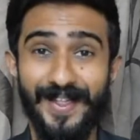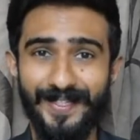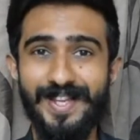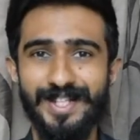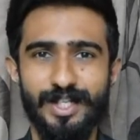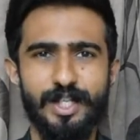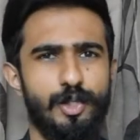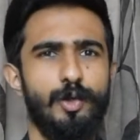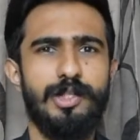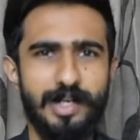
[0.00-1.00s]
This
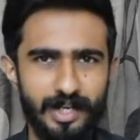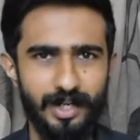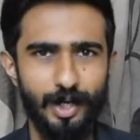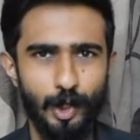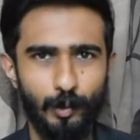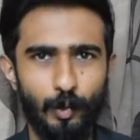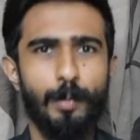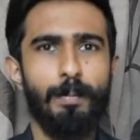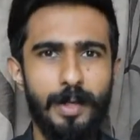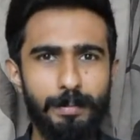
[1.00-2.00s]
is usually
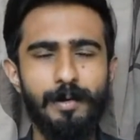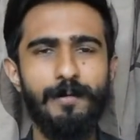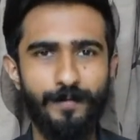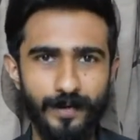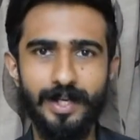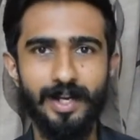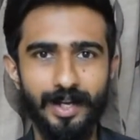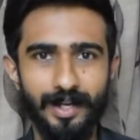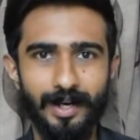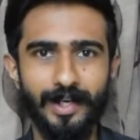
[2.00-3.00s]
what people feel
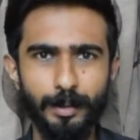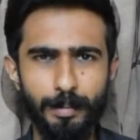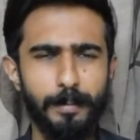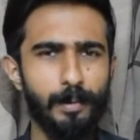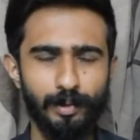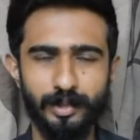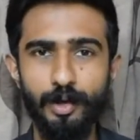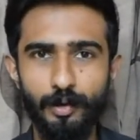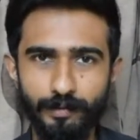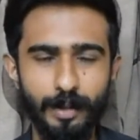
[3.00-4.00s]
other people will
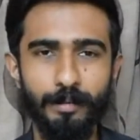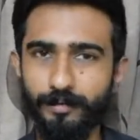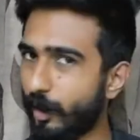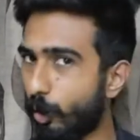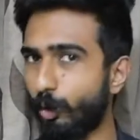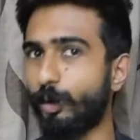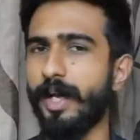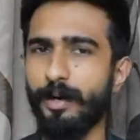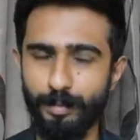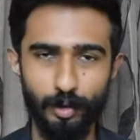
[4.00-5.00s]
think of them if they go to
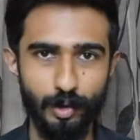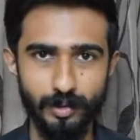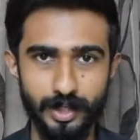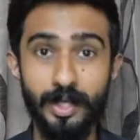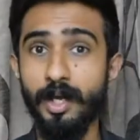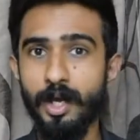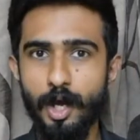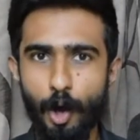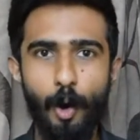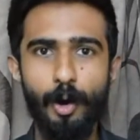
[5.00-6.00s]
therapy or counseling,
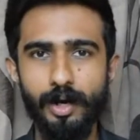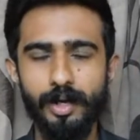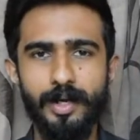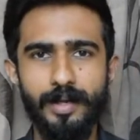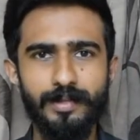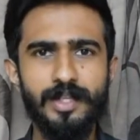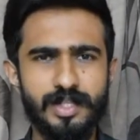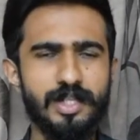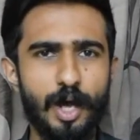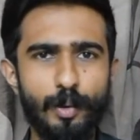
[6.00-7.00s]
or
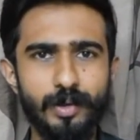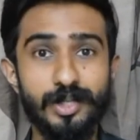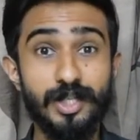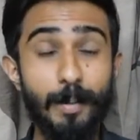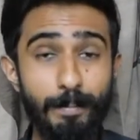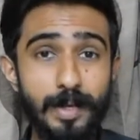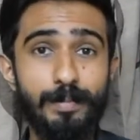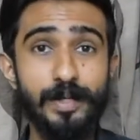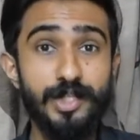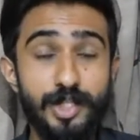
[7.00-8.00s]
this is how some
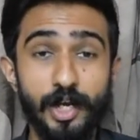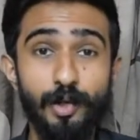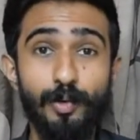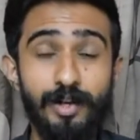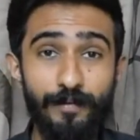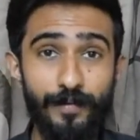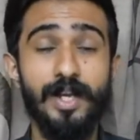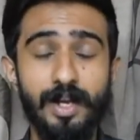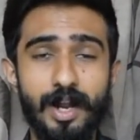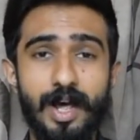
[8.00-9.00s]
people genuinely
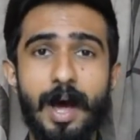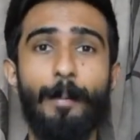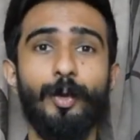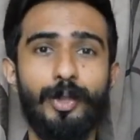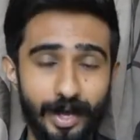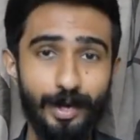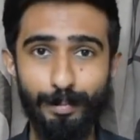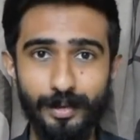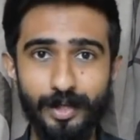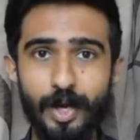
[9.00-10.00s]
feel about
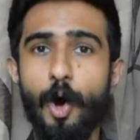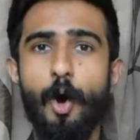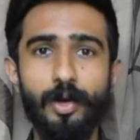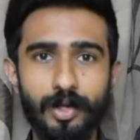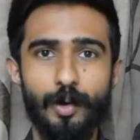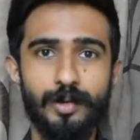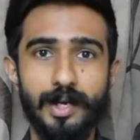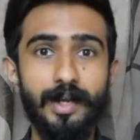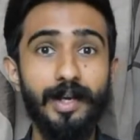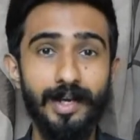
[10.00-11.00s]
therapy or
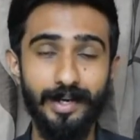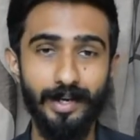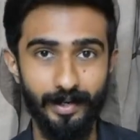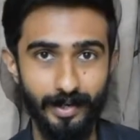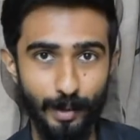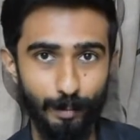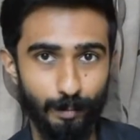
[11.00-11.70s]
counseling in India.